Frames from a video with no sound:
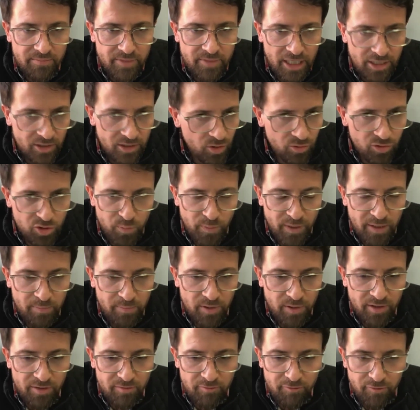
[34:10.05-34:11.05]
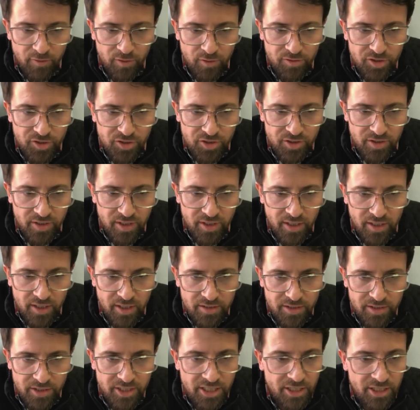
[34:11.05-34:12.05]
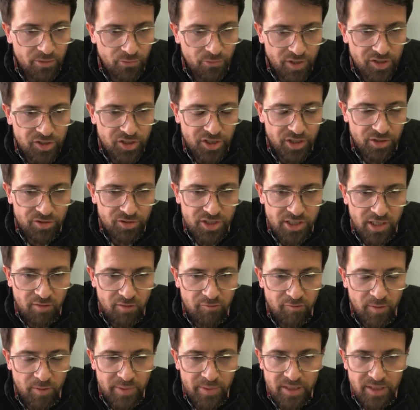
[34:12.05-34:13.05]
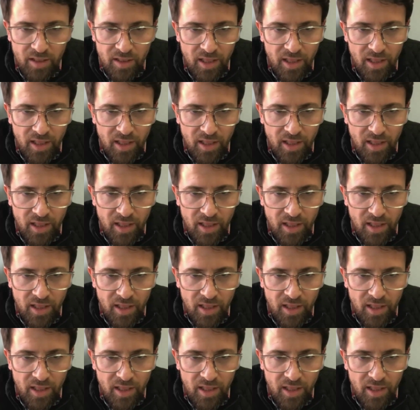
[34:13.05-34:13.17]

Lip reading: Get those people in first to de-risk yourself from it.